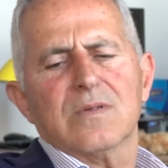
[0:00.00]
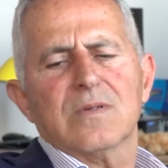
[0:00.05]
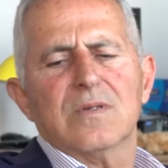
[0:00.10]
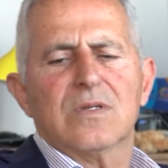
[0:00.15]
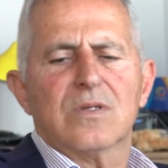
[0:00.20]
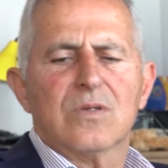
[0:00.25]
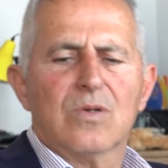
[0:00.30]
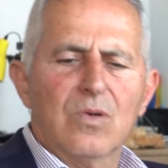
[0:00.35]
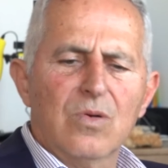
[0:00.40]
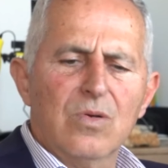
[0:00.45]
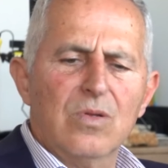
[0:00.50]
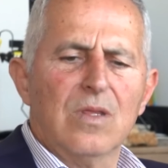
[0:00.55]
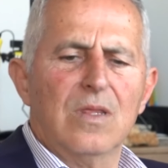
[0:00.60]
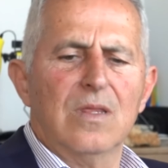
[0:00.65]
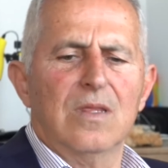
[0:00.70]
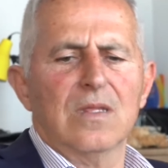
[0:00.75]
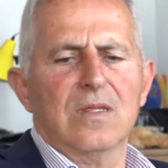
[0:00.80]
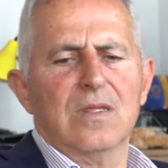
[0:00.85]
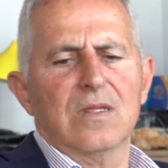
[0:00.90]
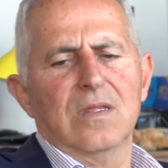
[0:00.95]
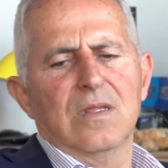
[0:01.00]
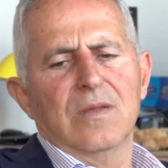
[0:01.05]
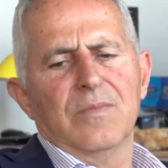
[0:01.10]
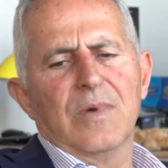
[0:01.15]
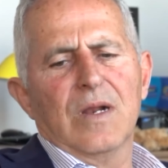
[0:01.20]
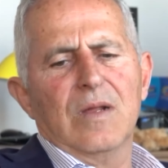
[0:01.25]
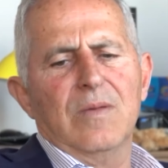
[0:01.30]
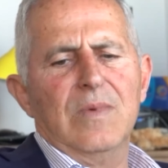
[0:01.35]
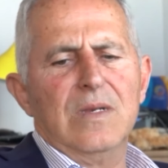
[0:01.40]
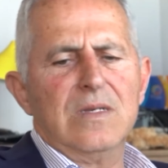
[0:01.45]
it's good that the
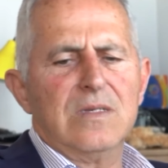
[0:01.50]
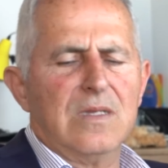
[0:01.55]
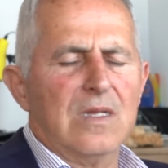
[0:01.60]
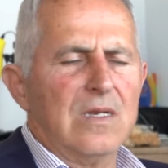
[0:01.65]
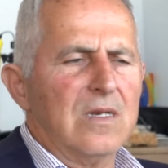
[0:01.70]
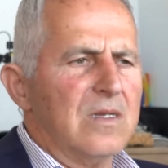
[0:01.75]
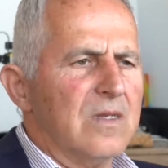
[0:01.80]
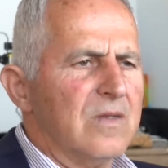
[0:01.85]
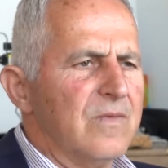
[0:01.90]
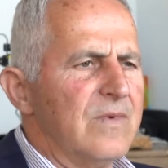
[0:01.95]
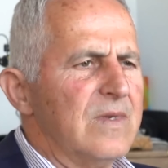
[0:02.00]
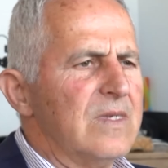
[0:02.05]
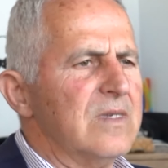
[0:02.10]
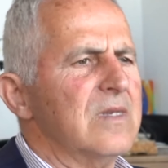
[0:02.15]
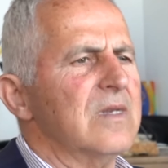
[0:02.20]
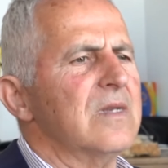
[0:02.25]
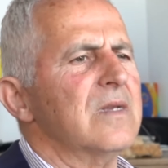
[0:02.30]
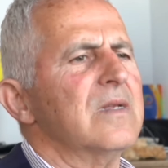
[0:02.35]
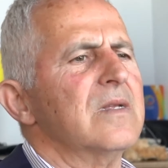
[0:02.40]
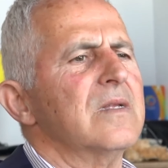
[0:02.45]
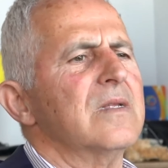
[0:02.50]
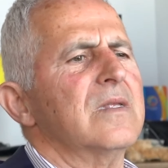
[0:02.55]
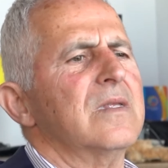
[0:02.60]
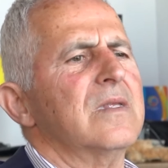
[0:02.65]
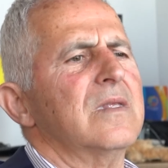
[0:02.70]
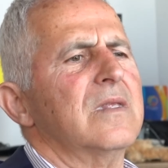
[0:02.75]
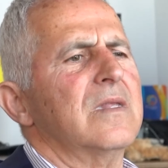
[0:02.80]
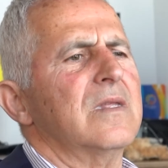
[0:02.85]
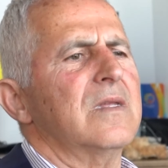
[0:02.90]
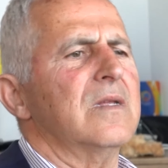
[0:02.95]
Prime Minister is visiting
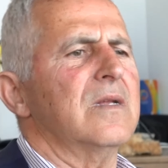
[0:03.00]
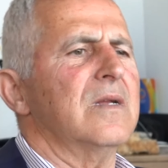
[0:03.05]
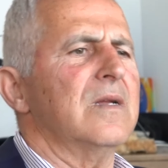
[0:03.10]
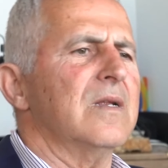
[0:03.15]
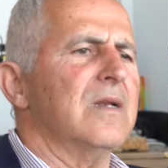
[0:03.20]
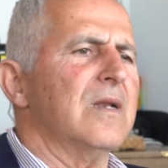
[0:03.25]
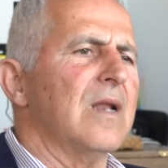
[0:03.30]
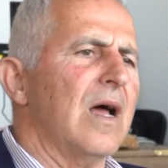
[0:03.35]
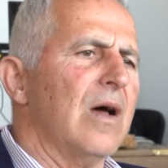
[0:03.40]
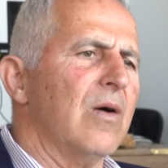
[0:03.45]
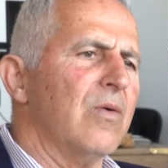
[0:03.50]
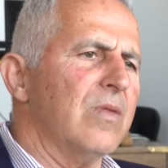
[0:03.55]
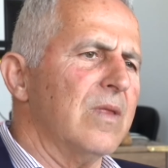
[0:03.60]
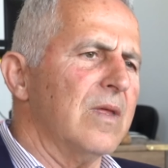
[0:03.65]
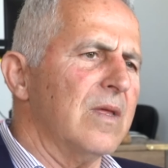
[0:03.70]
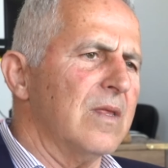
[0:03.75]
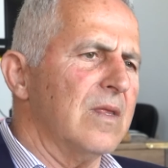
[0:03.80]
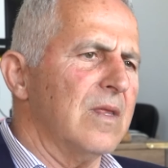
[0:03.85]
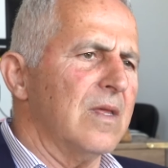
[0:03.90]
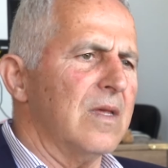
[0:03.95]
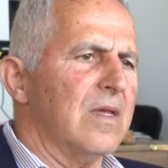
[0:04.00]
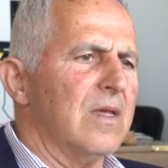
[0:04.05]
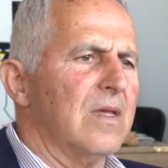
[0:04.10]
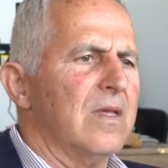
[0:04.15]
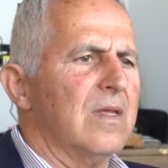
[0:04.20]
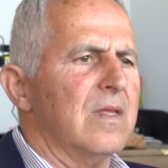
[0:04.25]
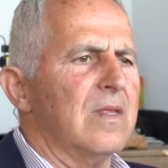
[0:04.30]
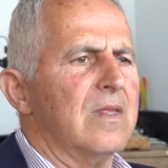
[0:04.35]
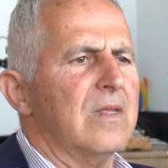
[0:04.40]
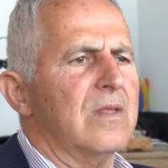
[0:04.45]
now the,
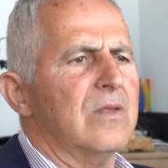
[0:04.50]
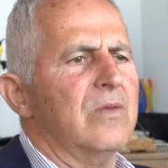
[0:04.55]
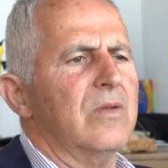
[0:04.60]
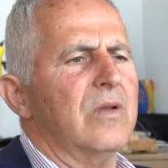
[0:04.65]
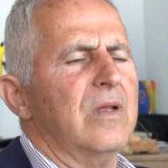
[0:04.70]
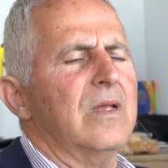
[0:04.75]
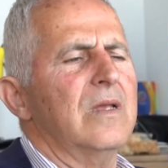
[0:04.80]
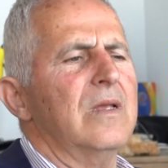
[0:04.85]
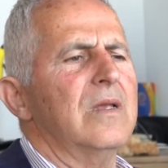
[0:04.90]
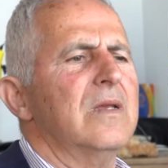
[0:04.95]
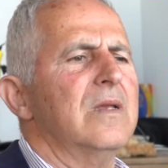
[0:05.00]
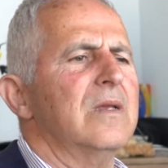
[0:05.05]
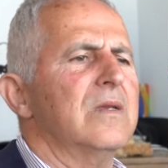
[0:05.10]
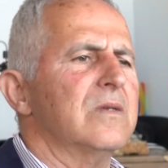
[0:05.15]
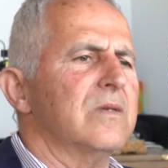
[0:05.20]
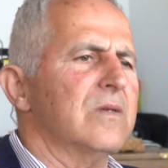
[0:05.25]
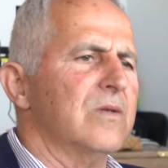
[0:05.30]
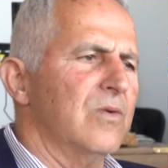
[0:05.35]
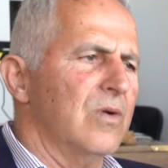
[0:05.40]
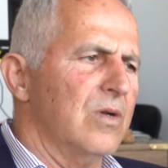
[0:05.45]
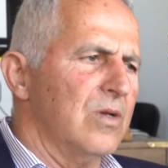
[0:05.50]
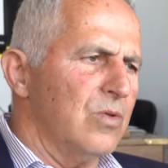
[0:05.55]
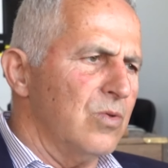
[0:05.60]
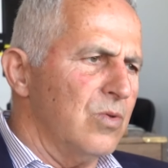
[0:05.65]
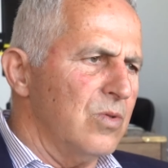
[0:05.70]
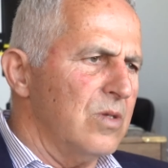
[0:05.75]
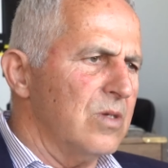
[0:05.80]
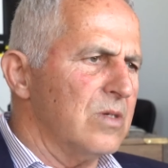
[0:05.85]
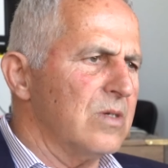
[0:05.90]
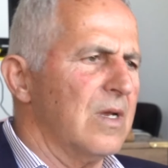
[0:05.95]
the, the Turkey, is going
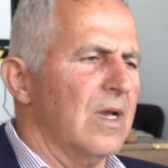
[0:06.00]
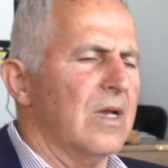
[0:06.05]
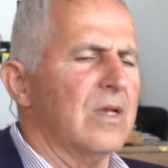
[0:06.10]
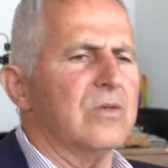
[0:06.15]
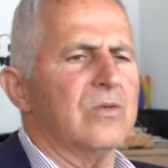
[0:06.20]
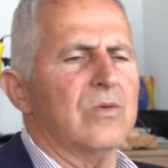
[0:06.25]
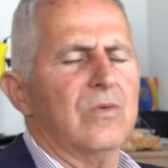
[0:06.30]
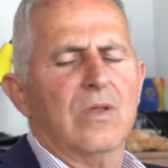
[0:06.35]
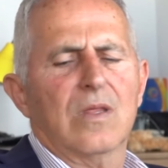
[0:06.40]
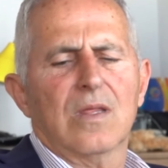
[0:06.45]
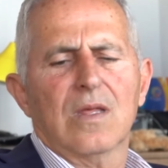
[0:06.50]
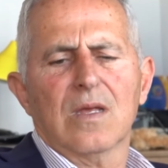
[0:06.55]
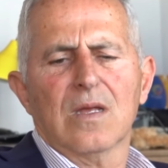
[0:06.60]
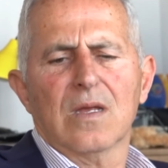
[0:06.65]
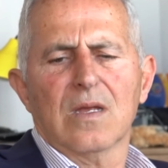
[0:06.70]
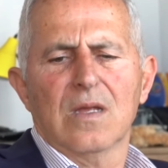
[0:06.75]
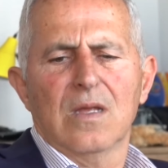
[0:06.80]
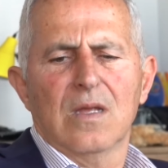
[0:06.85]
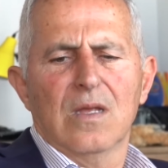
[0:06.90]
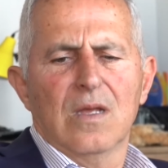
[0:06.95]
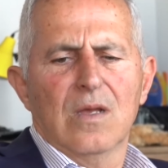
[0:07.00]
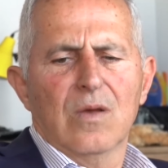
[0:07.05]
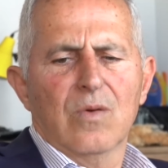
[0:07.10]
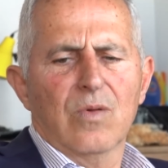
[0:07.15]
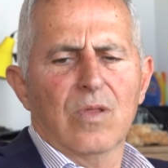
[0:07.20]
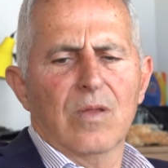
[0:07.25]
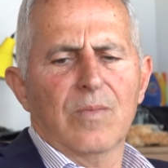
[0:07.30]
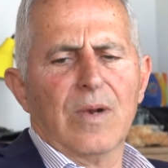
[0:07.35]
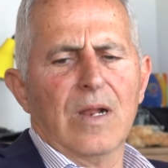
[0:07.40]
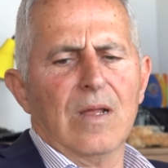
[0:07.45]
to discuss with the
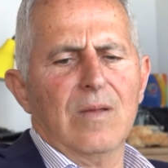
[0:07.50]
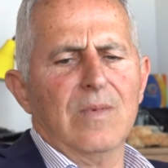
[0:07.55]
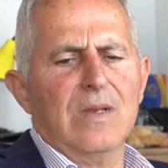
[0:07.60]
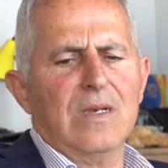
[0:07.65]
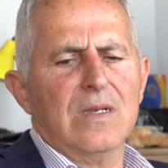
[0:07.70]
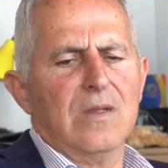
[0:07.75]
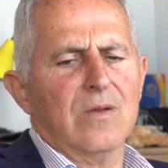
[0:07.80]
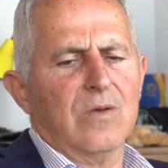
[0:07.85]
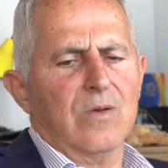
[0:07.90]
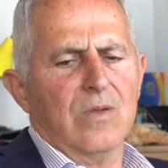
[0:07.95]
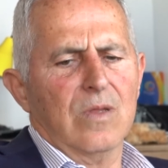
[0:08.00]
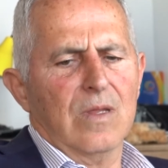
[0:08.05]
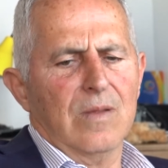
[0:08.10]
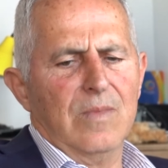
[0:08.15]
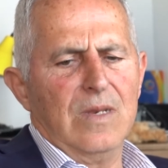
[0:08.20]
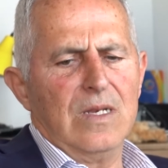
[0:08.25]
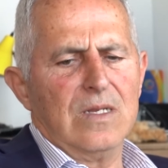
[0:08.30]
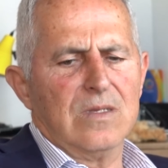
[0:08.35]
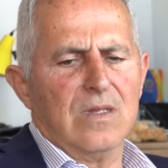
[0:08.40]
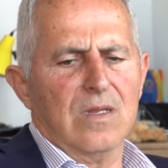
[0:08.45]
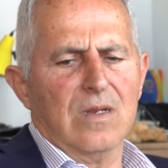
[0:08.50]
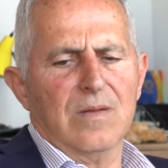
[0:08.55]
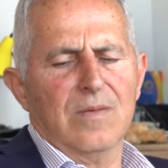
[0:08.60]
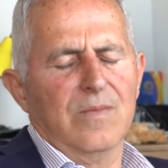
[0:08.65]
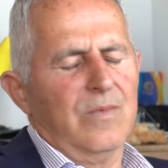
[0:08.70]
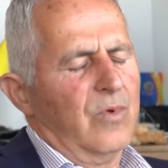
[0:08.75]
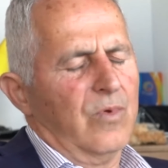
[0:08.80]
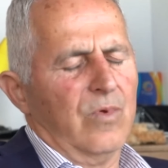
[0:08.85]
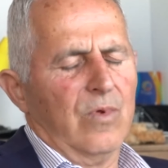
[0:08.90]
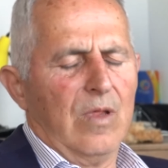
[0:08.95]
with the prime with the minister,
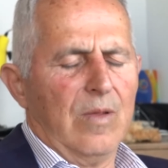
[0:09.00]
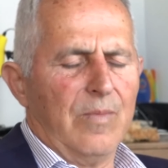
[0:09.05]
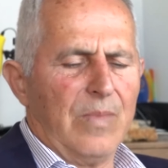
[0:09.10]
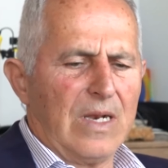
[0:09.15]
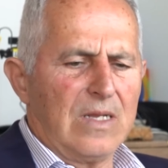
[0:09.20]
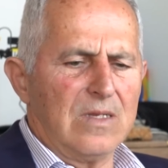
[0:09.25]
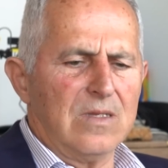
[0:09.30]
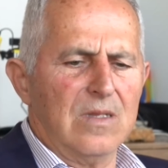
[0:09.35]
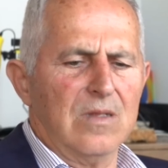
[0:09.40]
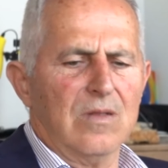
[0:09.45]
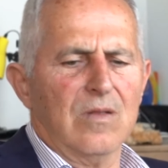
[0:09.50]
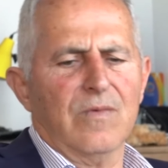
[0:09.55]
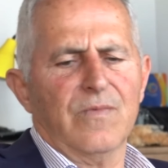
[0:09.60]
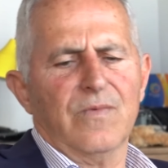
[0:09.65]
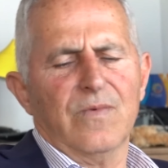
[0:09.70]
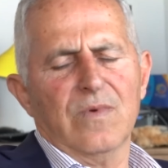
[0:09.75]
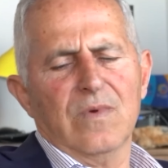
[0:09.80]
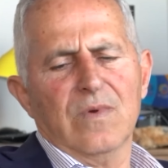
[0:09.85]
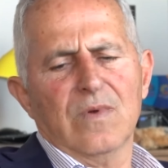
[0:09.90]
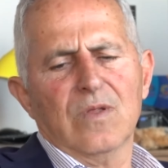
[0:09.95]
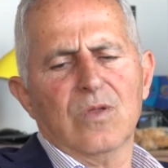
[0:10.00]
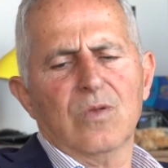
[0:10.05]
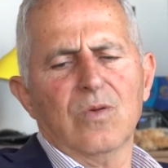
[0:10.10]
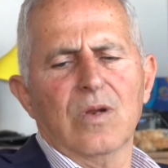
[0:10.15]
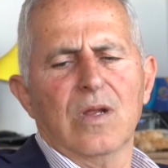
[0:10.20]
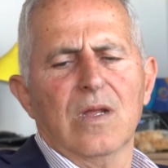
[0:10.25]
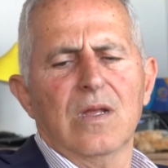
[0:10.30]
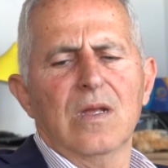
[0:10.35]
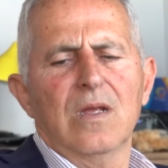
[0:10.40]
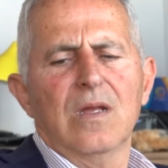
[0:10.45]
with the president of
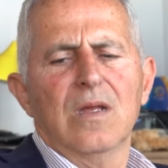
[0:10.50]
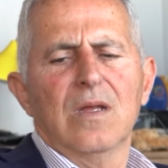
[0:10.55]
Turkey.